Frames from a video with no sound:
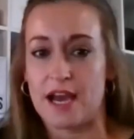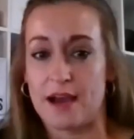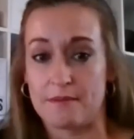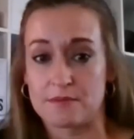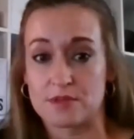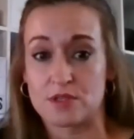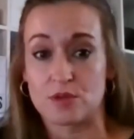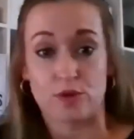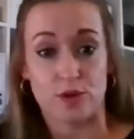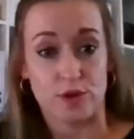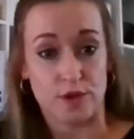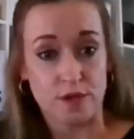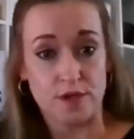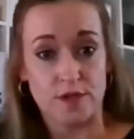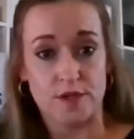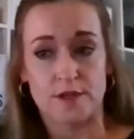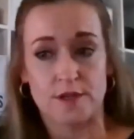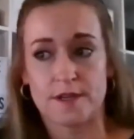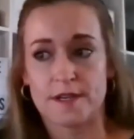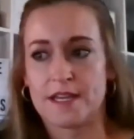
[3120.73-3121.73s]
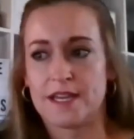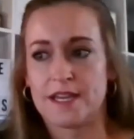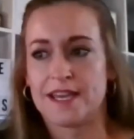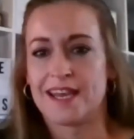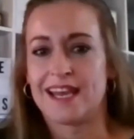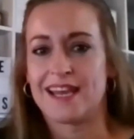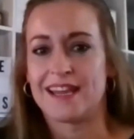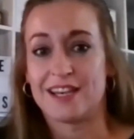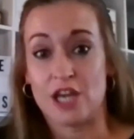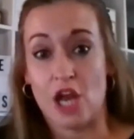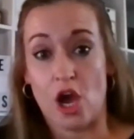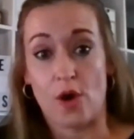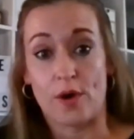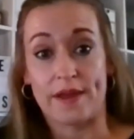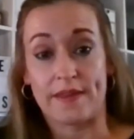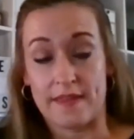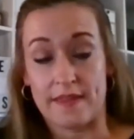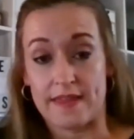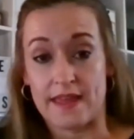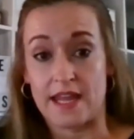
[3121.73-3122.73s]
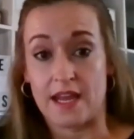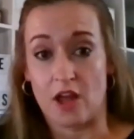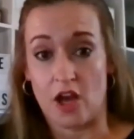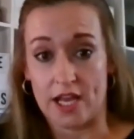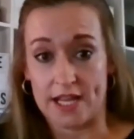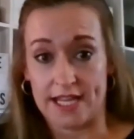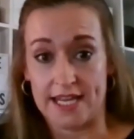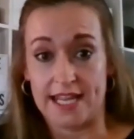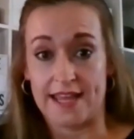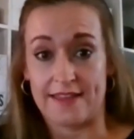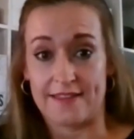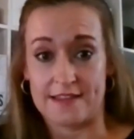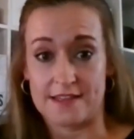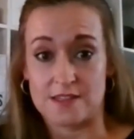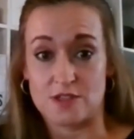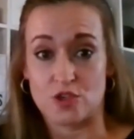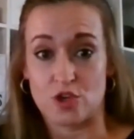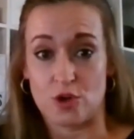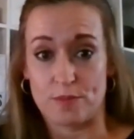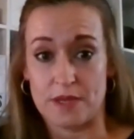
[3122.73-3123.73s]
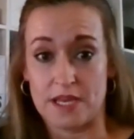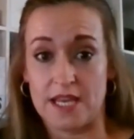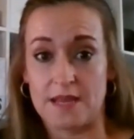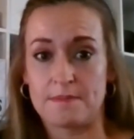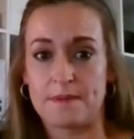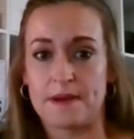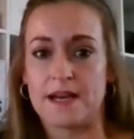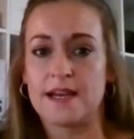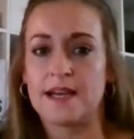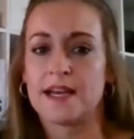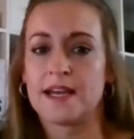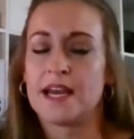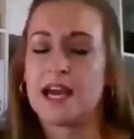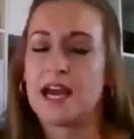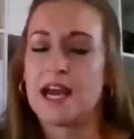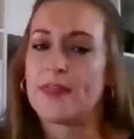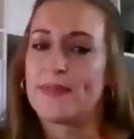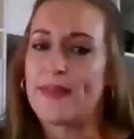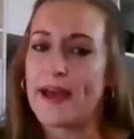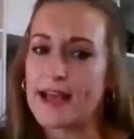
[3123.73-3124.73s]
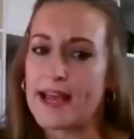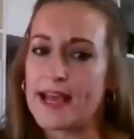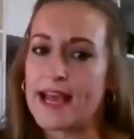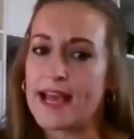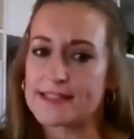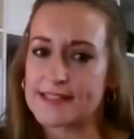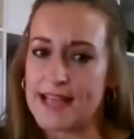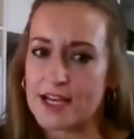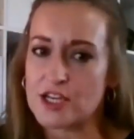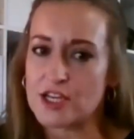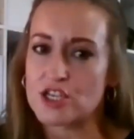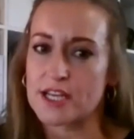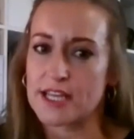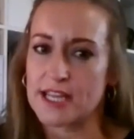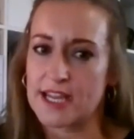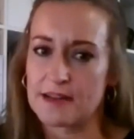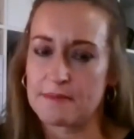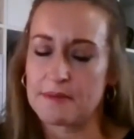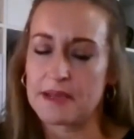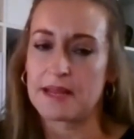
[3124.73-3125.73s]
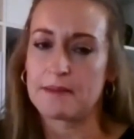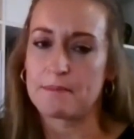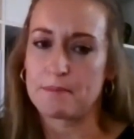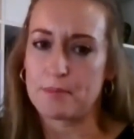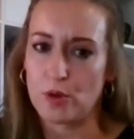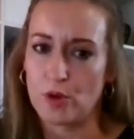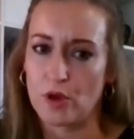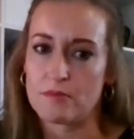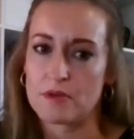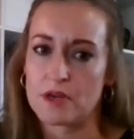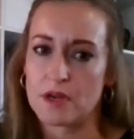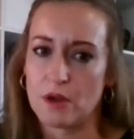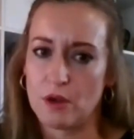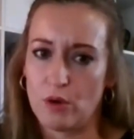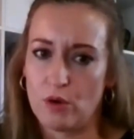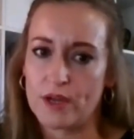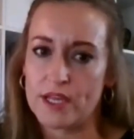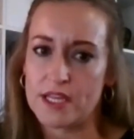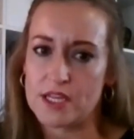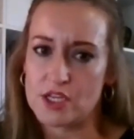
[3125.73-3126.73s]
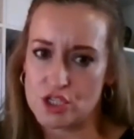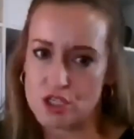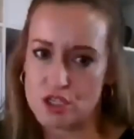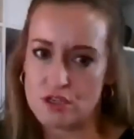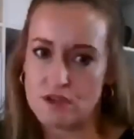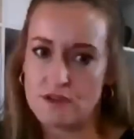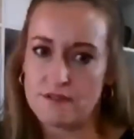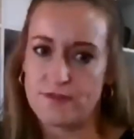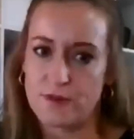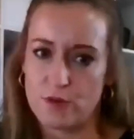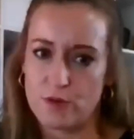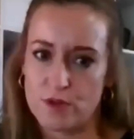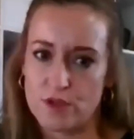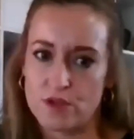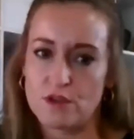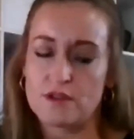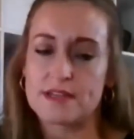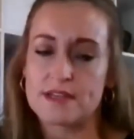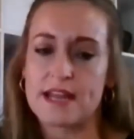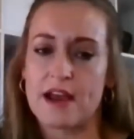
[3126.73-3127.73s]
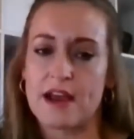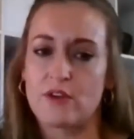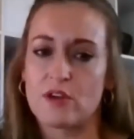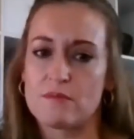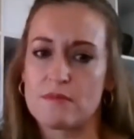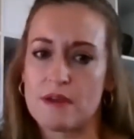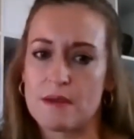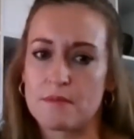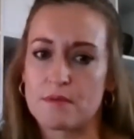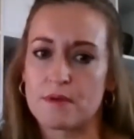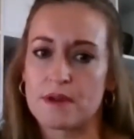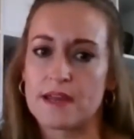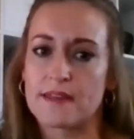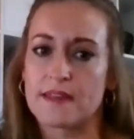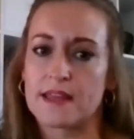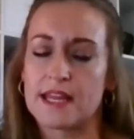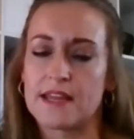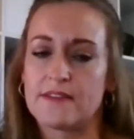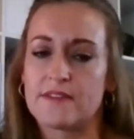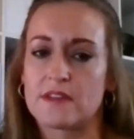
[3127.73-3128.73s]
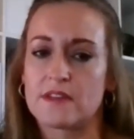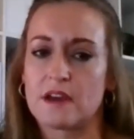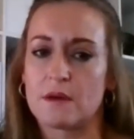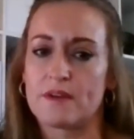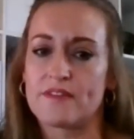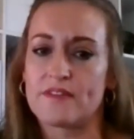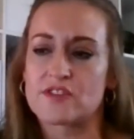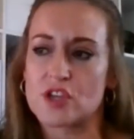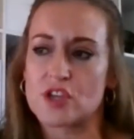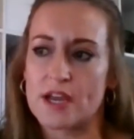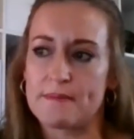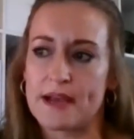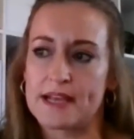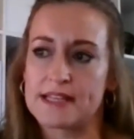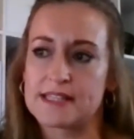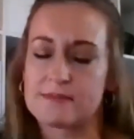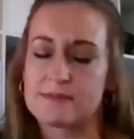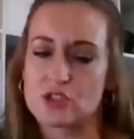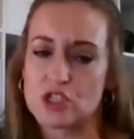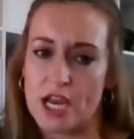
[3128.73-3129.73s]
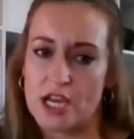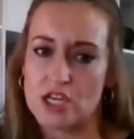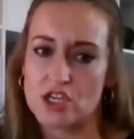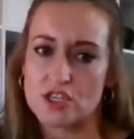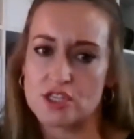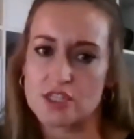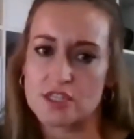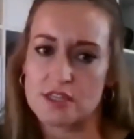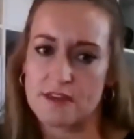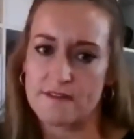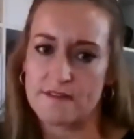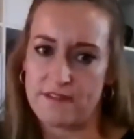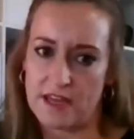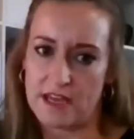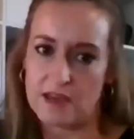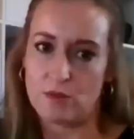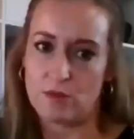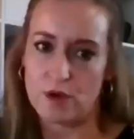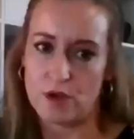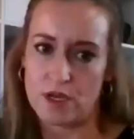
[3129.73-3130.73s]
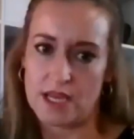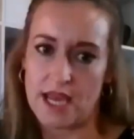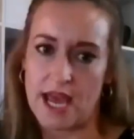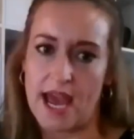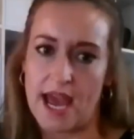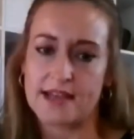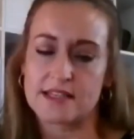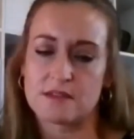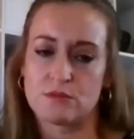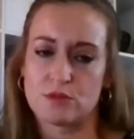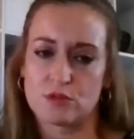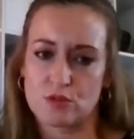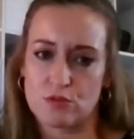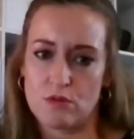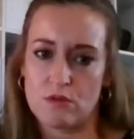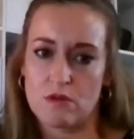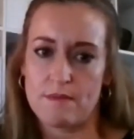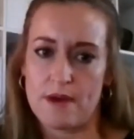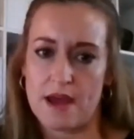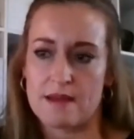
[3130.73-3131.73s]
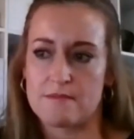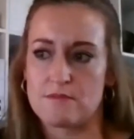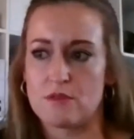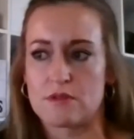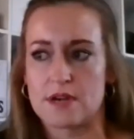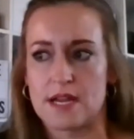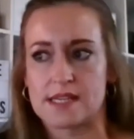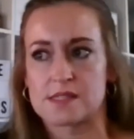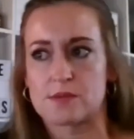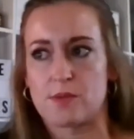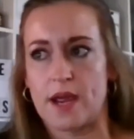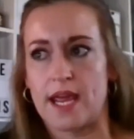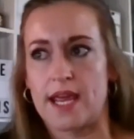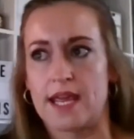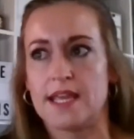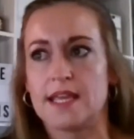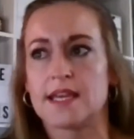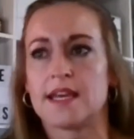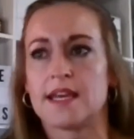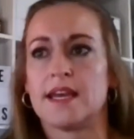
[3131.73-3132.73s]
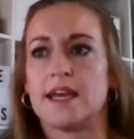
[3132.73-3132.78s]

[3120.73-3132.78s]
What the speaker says: come to work, knowing that they're likely to get this JobKeeper. That is actually going to be an employment law issue for you. Now, remembering that even though we've made some changes to the Fair Work Act, and we'll talk about it more next week,